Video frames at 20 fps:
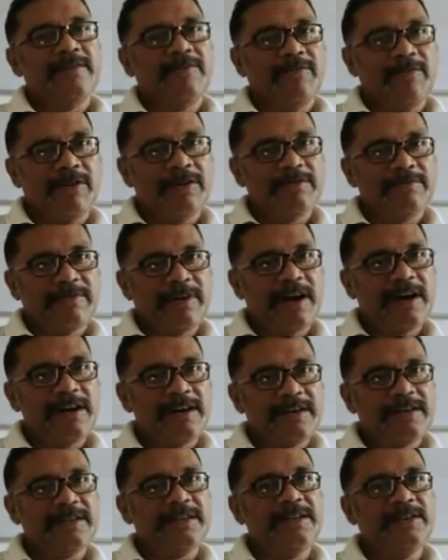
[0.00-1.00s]

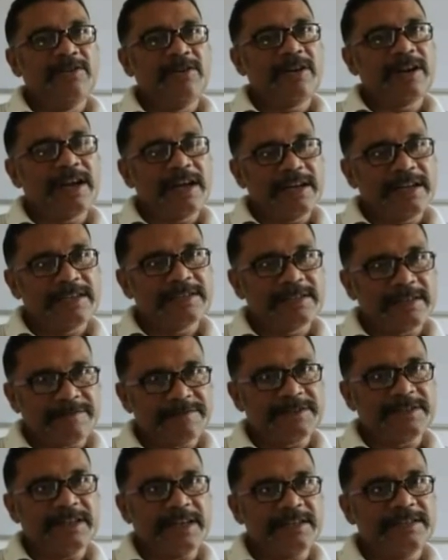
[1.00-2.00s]
convert inorganic
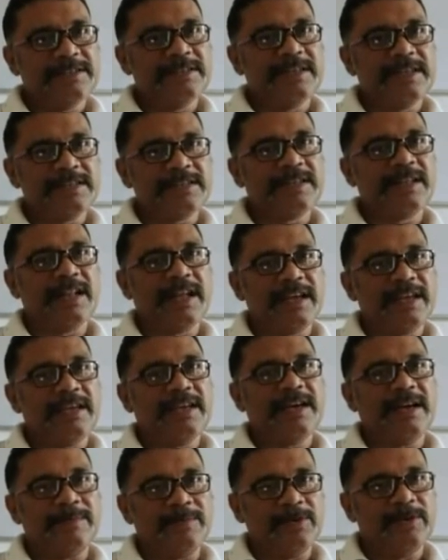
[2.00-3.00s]
substances
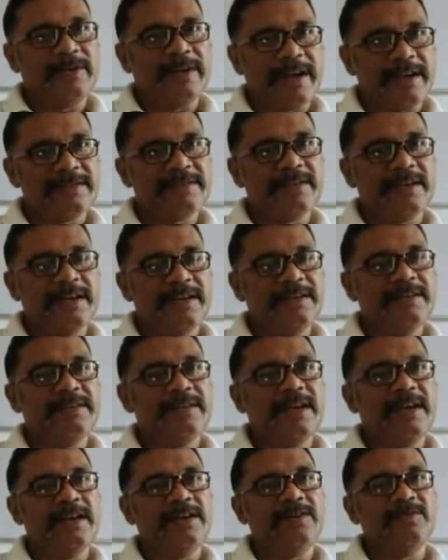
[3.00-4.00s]
like carbon
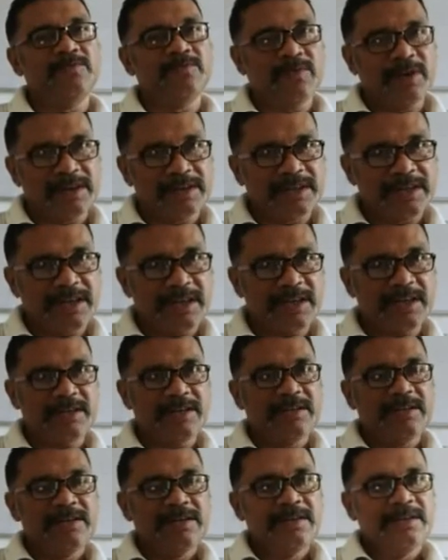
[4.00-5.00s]
dioxide and
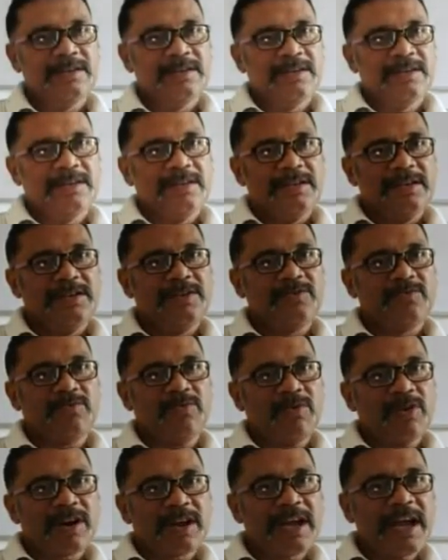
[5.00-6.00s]
water
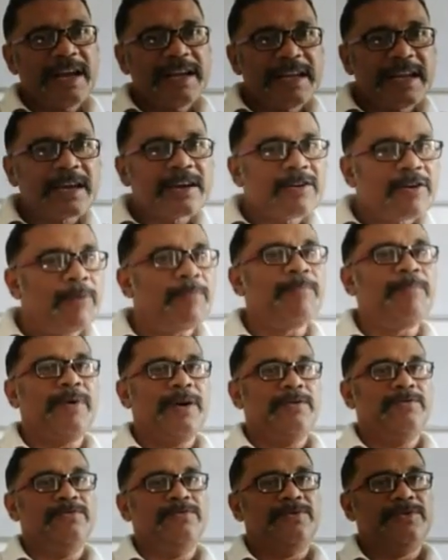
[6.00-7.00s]
into organic
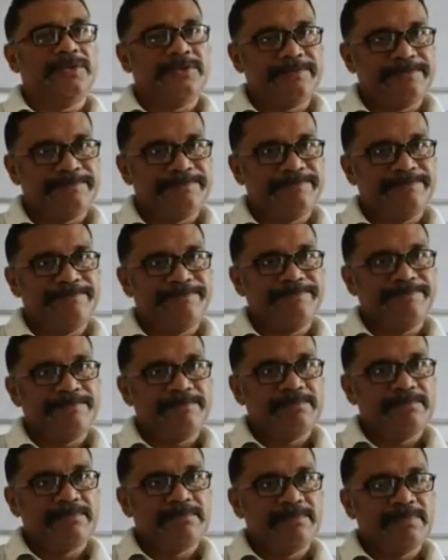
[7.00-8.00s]
compound
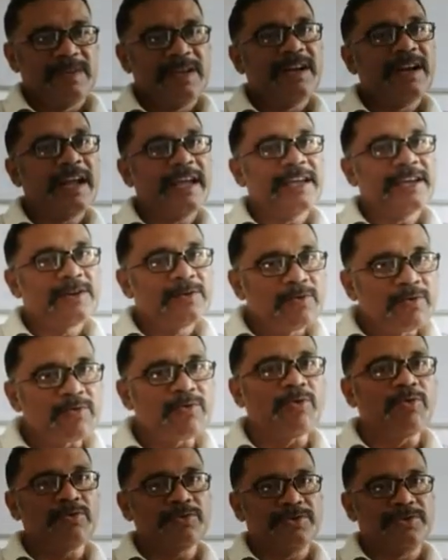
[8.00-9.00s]
like
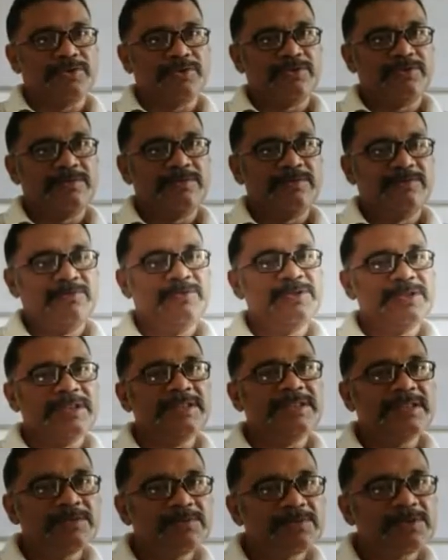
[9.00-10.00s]
glucose, which
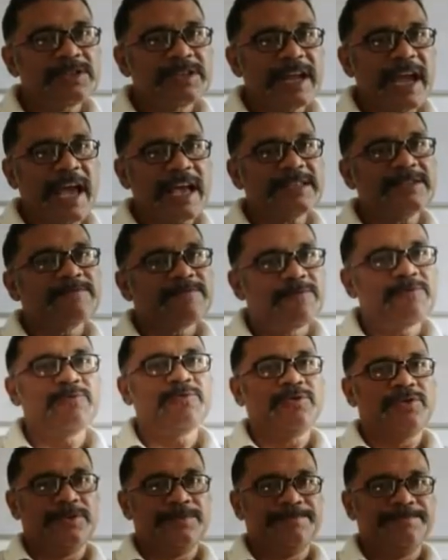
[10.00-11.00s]
is used as
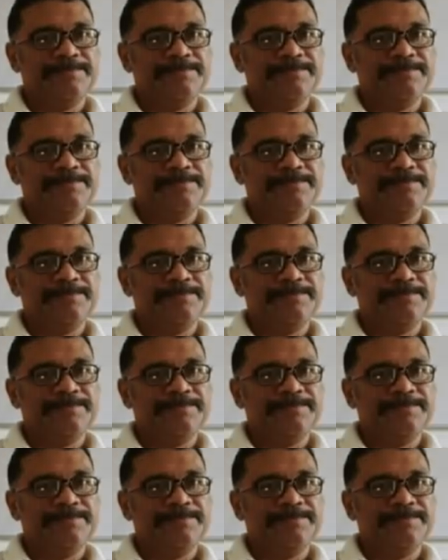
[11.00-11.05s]
food.